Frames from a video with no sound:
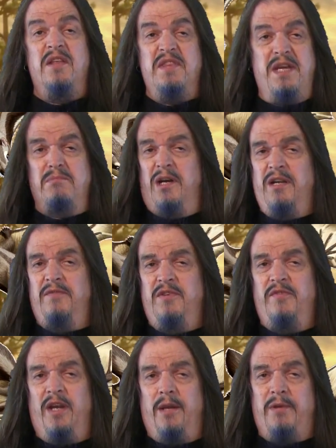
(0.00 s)
they might have
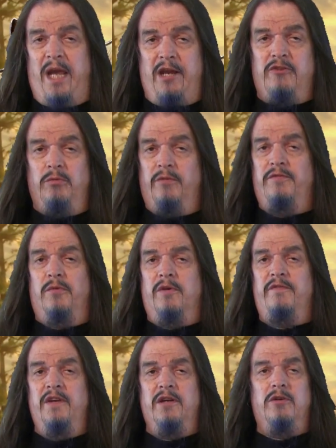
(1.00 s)
developed actual
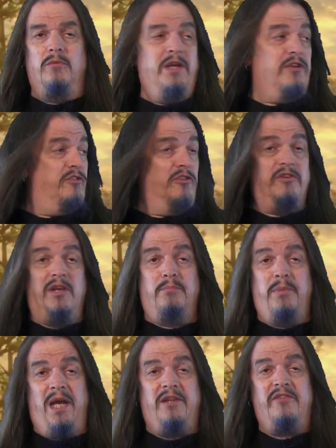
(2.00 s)
four-fingered wings just
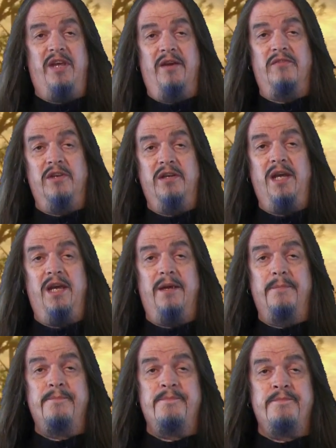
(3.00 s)
like bats have today.
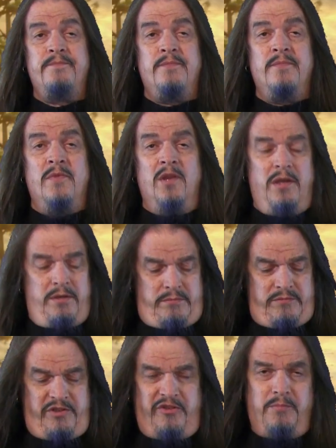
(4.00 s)

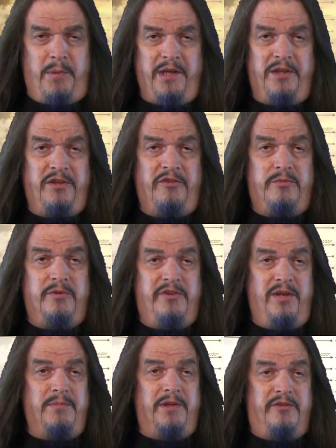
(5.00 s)
And despite this
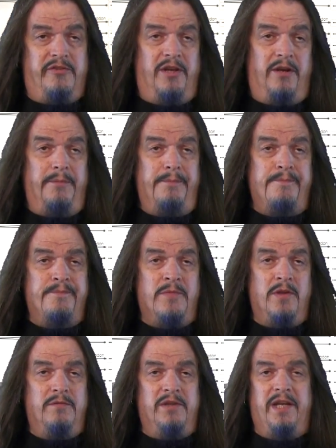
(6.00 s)
resemblance, though,
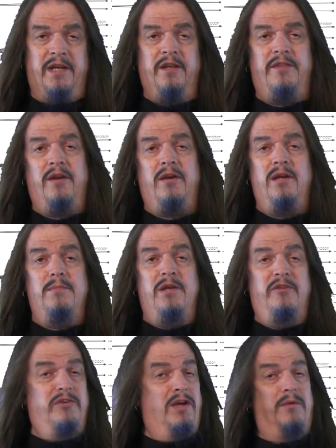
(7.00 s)
Volaticotherium
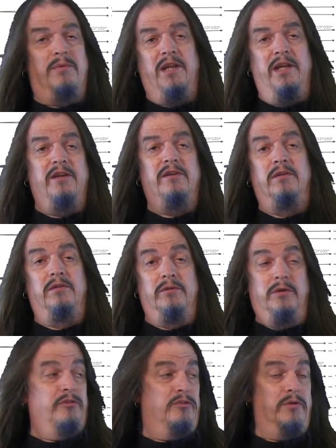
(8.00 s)
is not related to
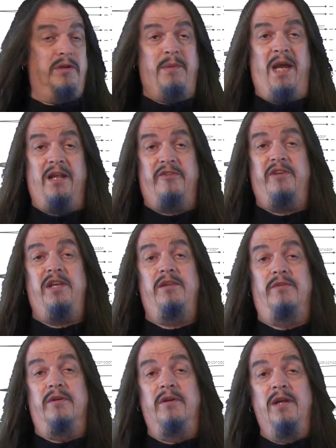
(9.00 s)
colugos nor to bats
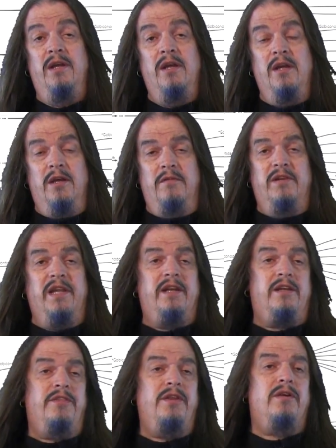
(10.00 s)
either.
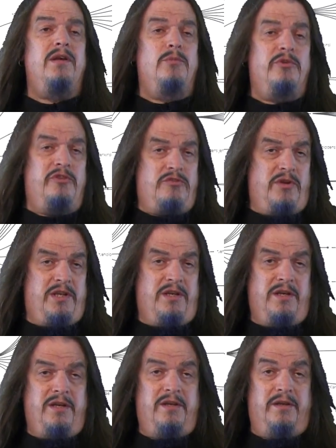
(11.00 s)
Volaticotherium was a
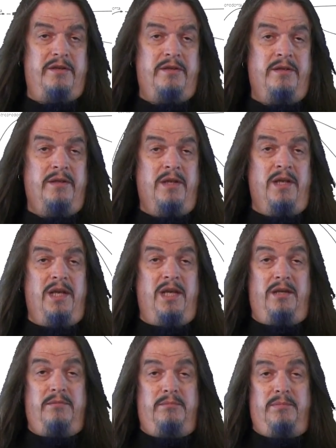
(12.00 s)
triconodont,
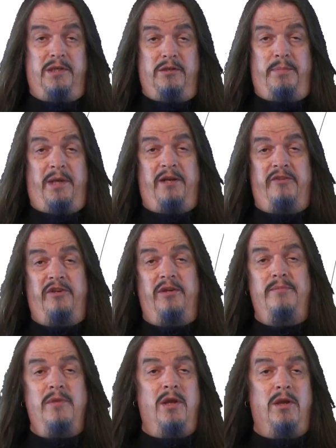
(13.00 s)
and
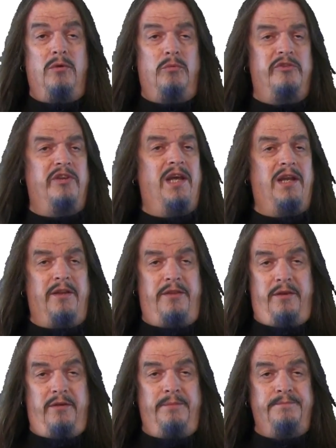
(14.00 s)
Maiopatagium was an
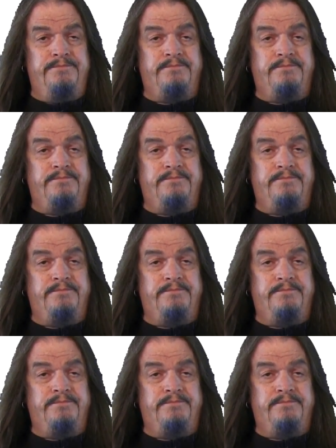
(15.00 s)
allotherium.